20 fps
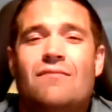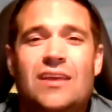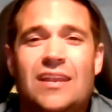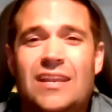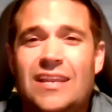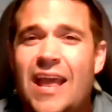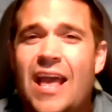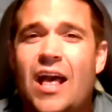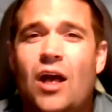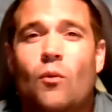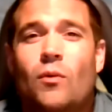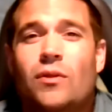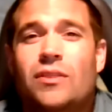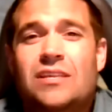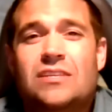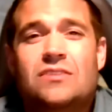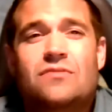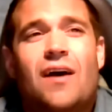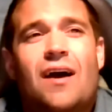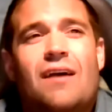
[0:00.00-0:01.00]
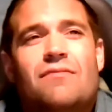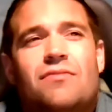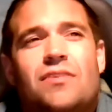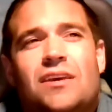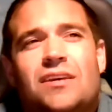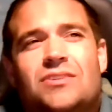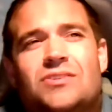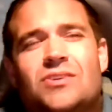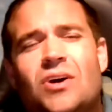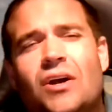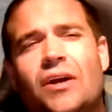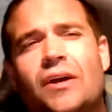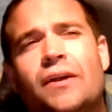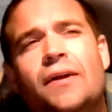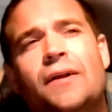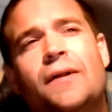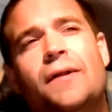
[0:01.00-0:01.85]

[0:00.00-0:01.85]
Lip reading: They nail what these 5 things are.